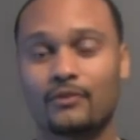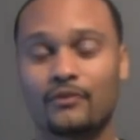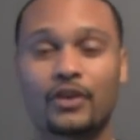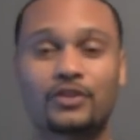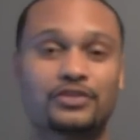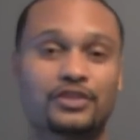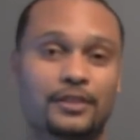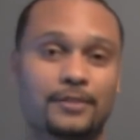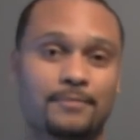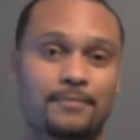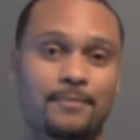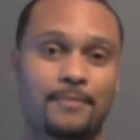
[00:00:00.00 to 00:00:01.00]
First C,
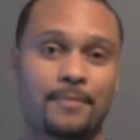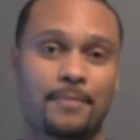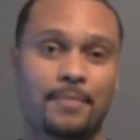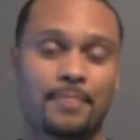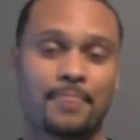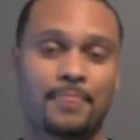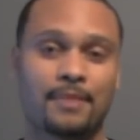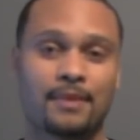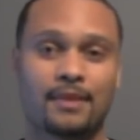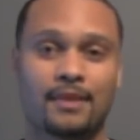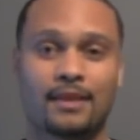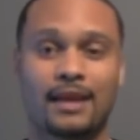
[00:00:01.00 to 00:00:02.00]

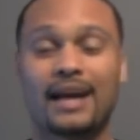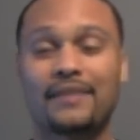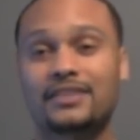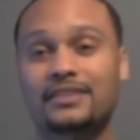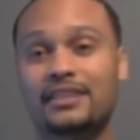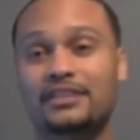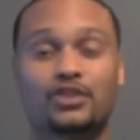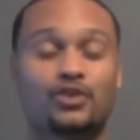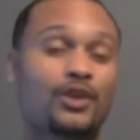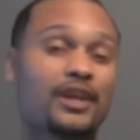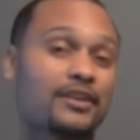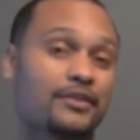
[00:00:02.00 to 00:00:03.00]
I have to say, it's
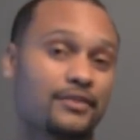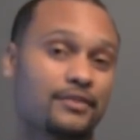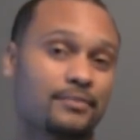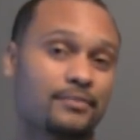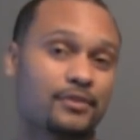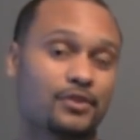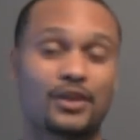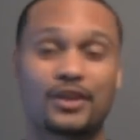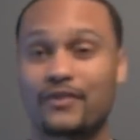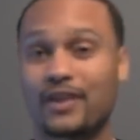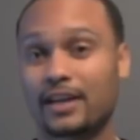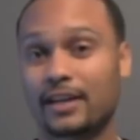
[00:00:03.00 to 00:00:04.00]
creative
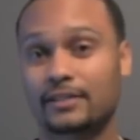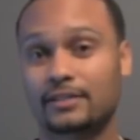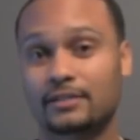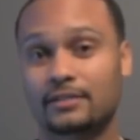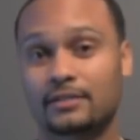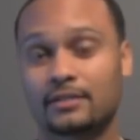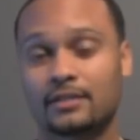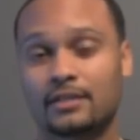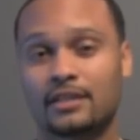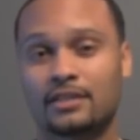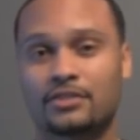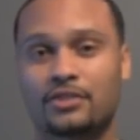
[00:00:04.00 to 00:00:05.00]
financing.
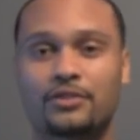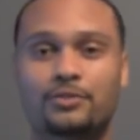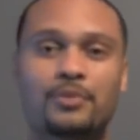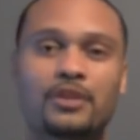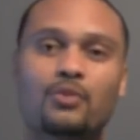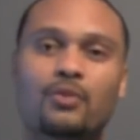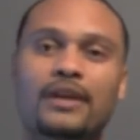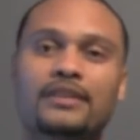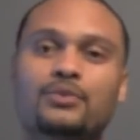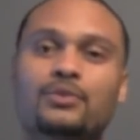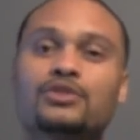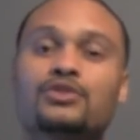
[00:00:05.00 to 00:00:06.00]
So there's many
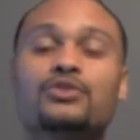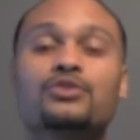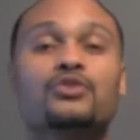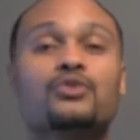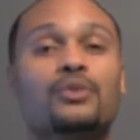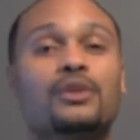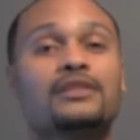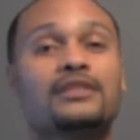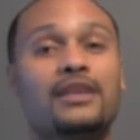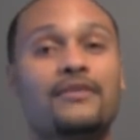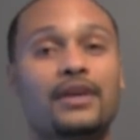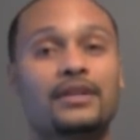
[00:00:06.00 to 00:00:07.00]
ways in which you can do real
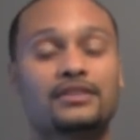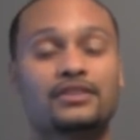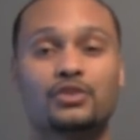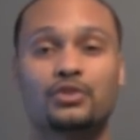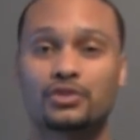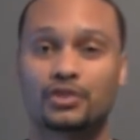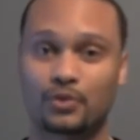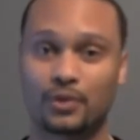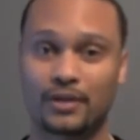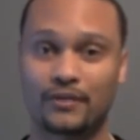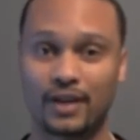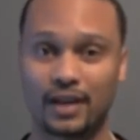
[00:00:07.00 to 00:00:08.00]
estate investing using
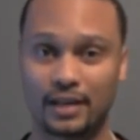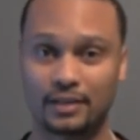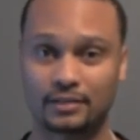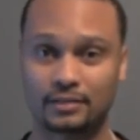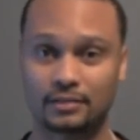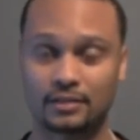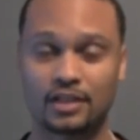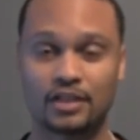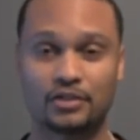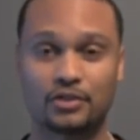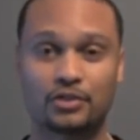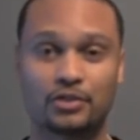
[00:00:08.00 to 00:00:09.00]
creative financing.
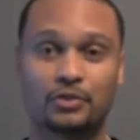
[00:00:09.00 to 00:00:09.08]
You can